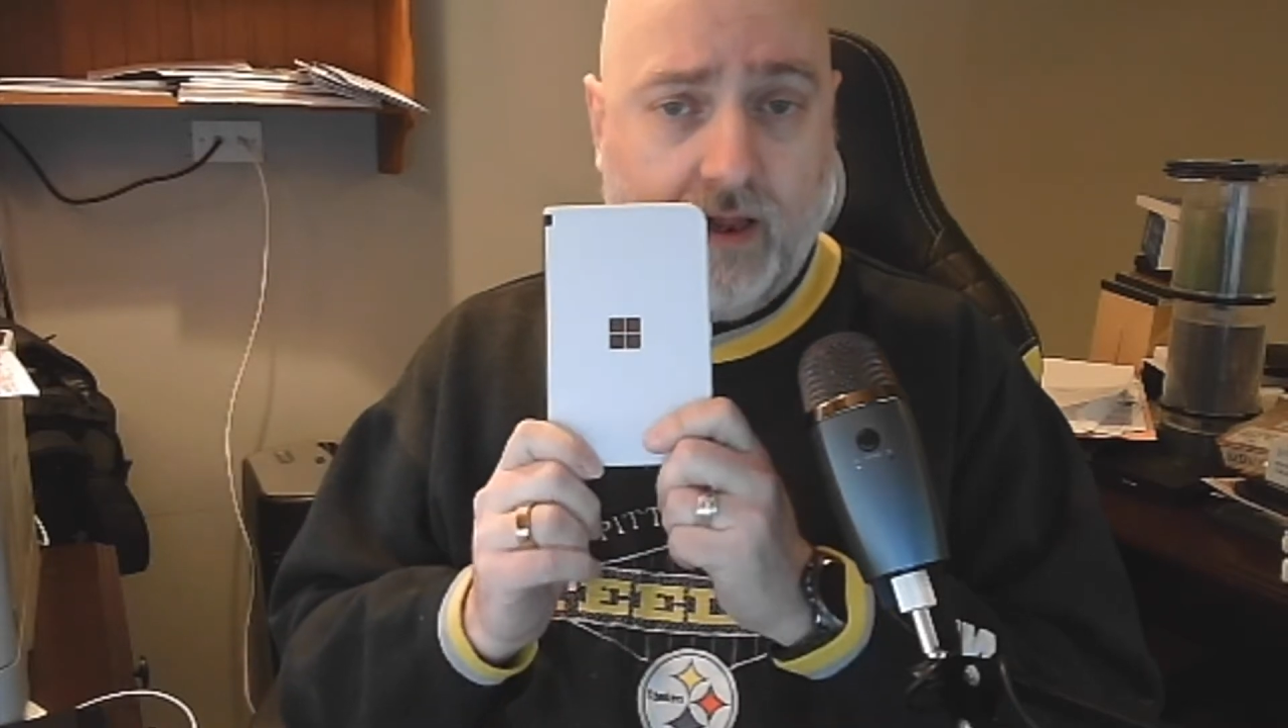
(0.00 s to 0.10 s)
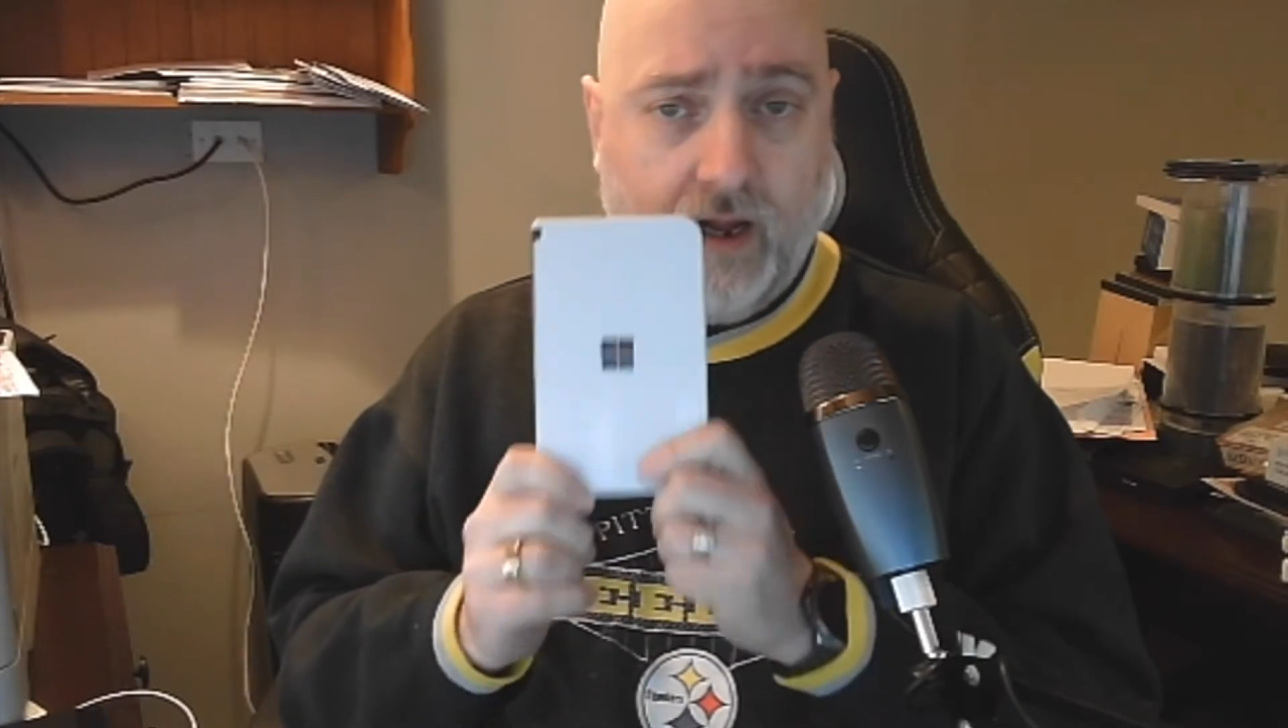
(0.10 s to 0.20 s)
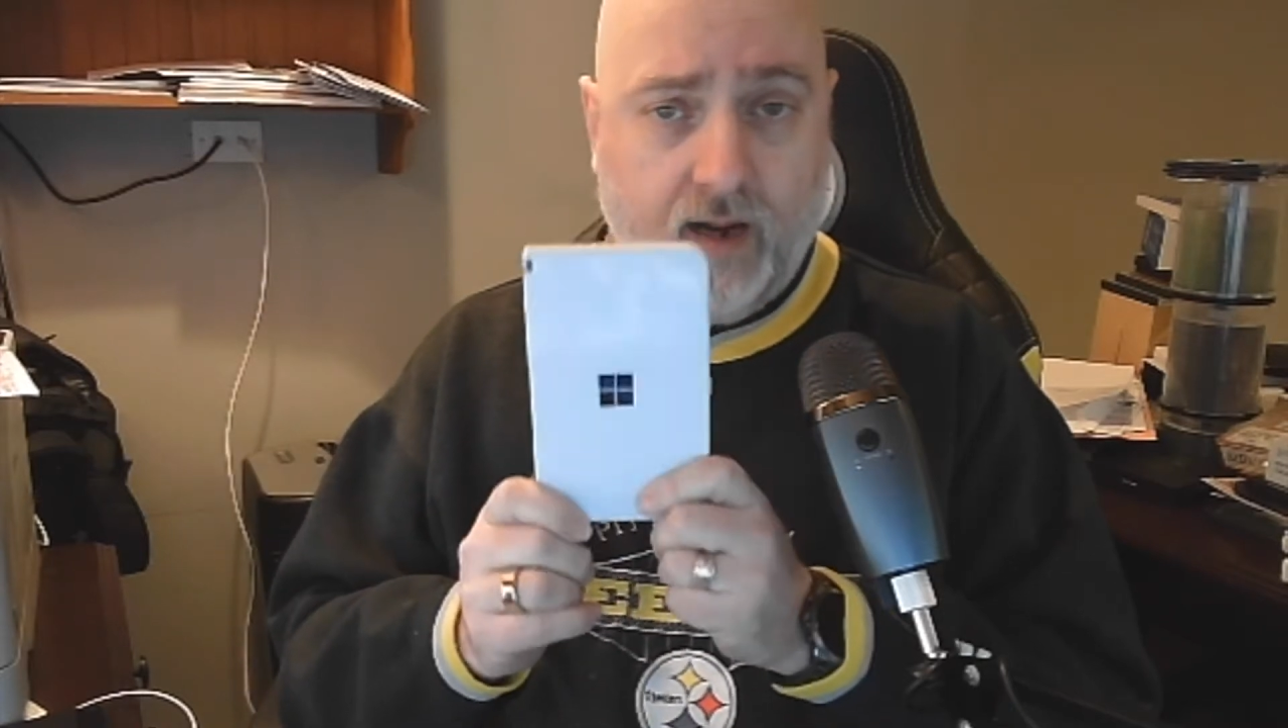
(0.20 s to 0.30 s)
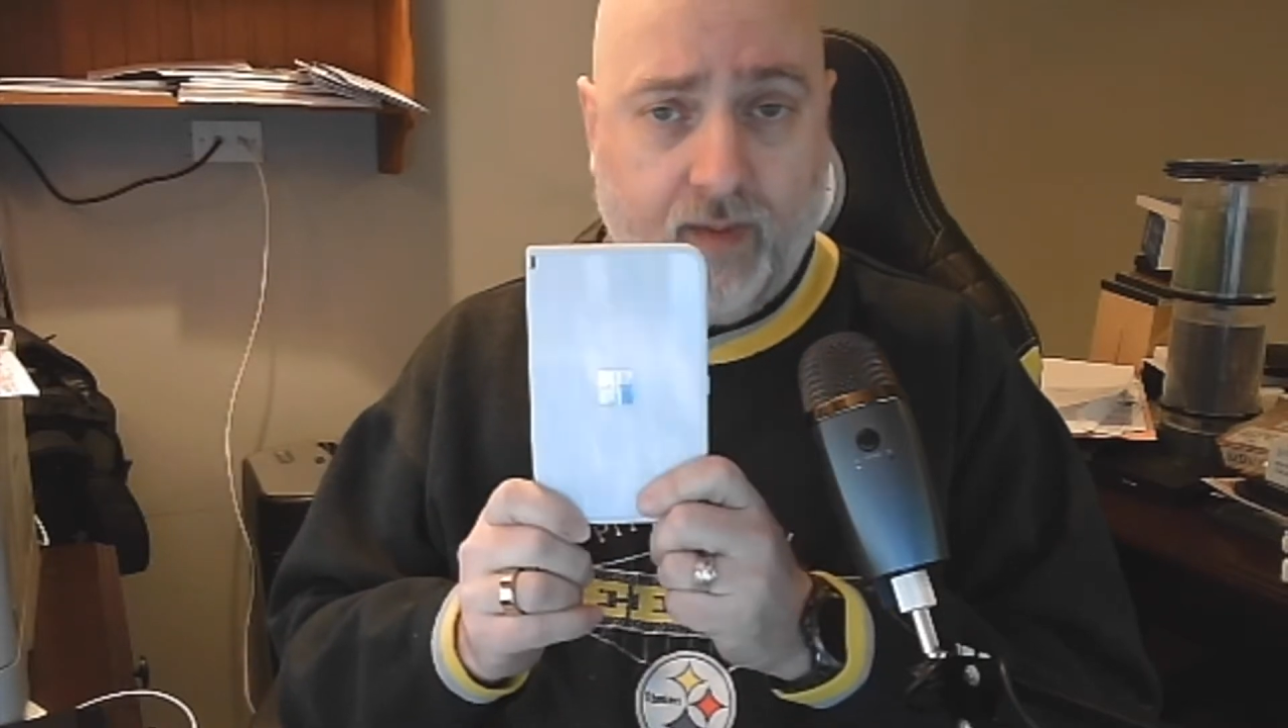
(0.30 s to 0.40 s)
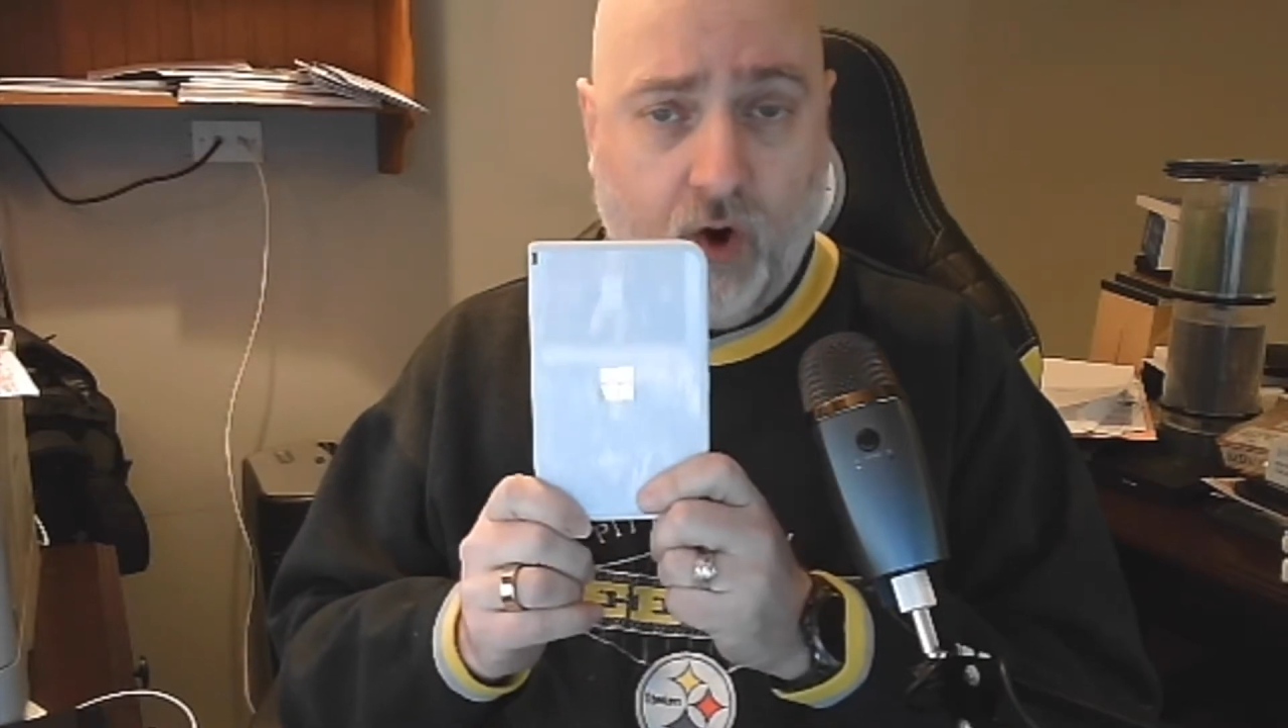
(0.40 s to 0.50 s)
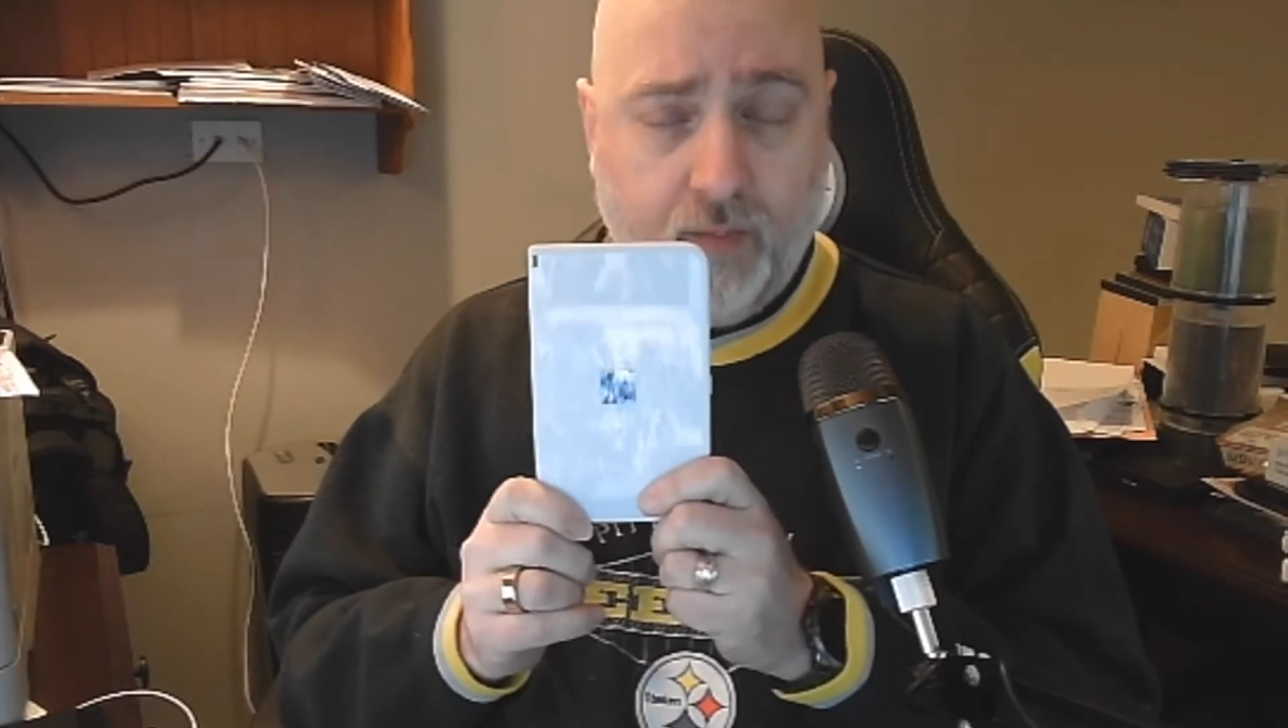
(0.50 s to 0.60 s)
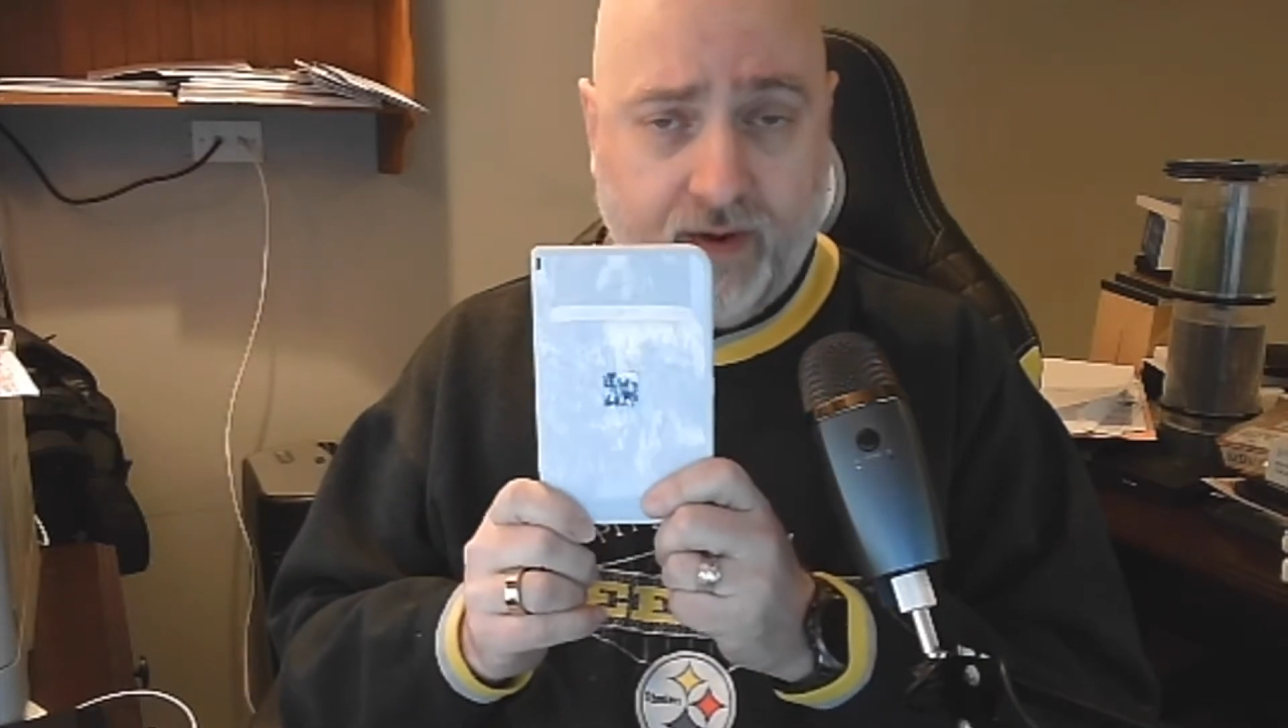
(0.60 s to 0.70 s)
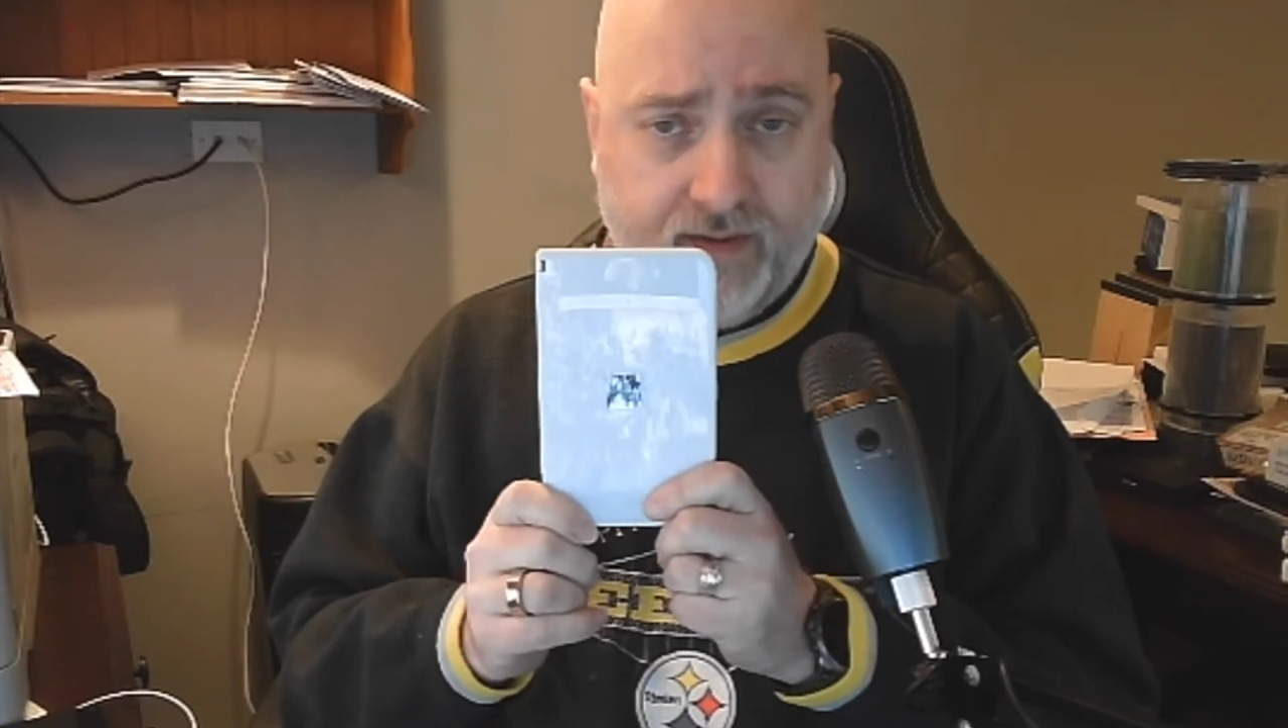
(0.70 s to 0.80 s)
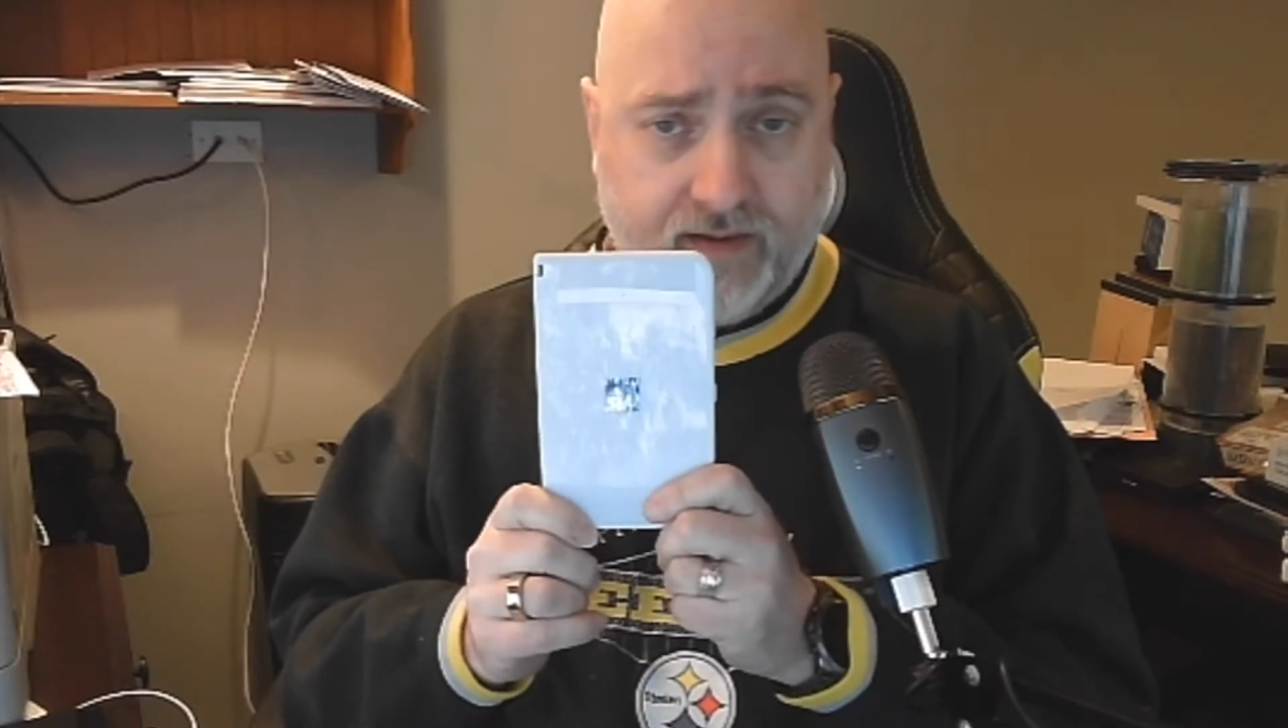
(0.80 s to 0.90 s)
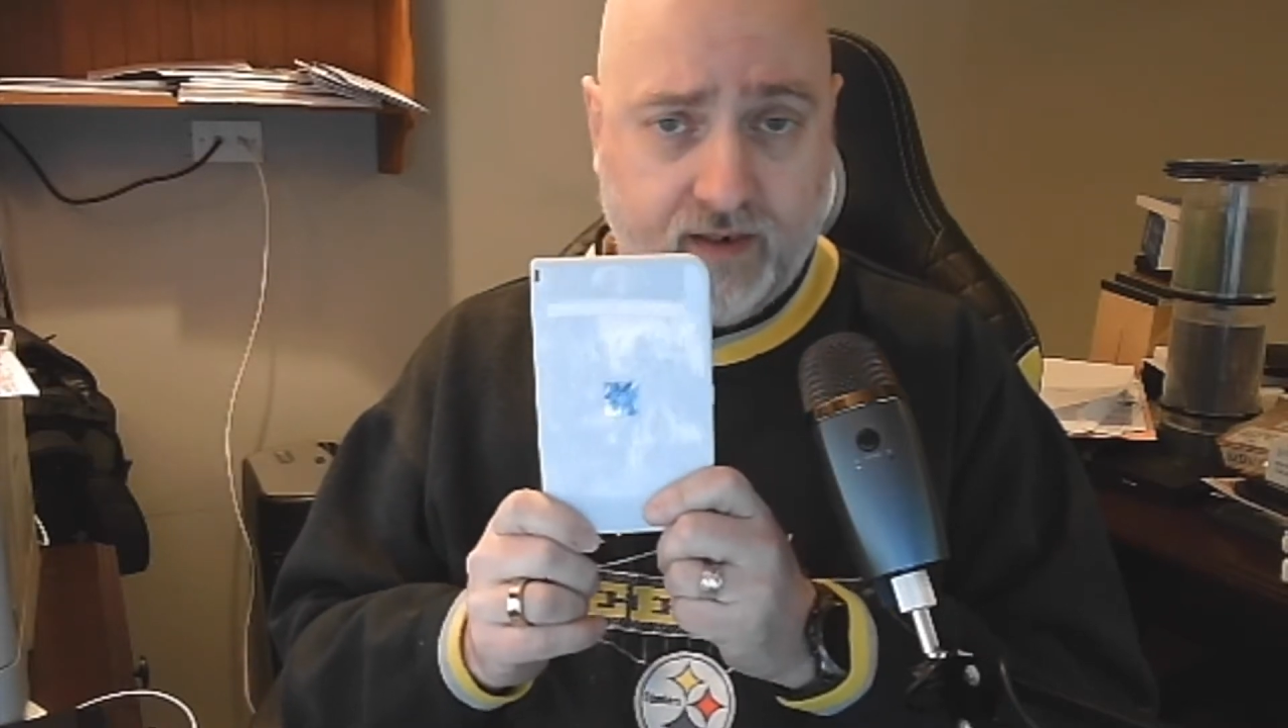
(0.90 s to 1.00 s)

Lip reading: I'm hoping that